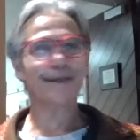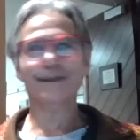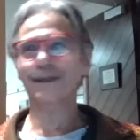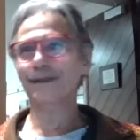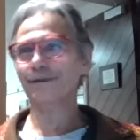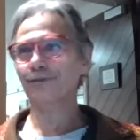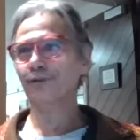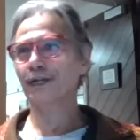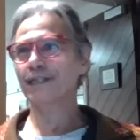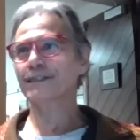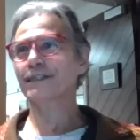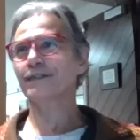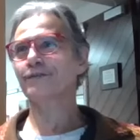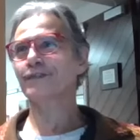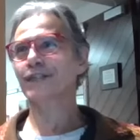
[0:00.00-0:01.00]
the
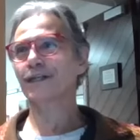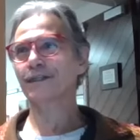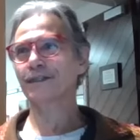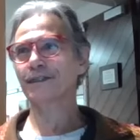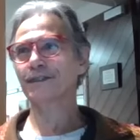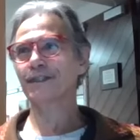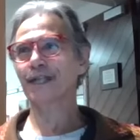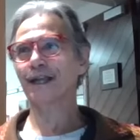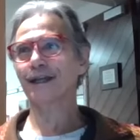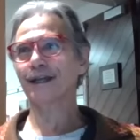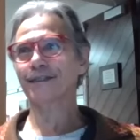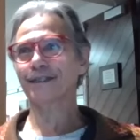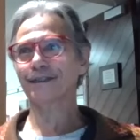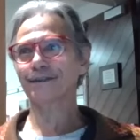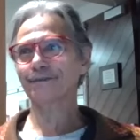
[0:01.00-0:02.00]
friends of Sheldon
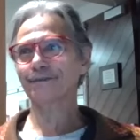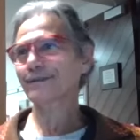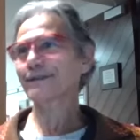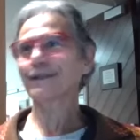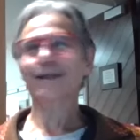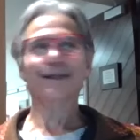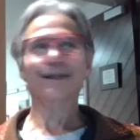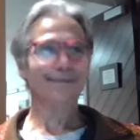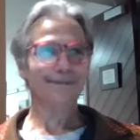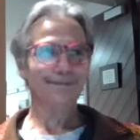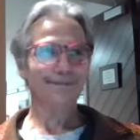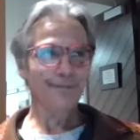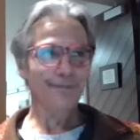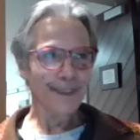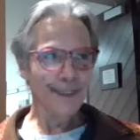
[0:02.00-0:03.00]
Jackson.
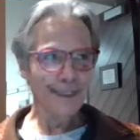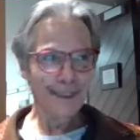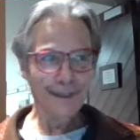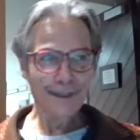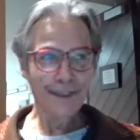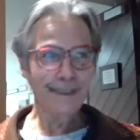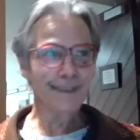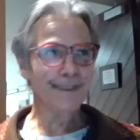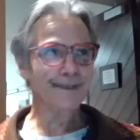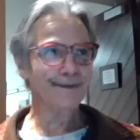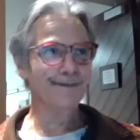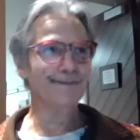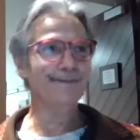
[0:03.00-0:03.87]
You know, there's,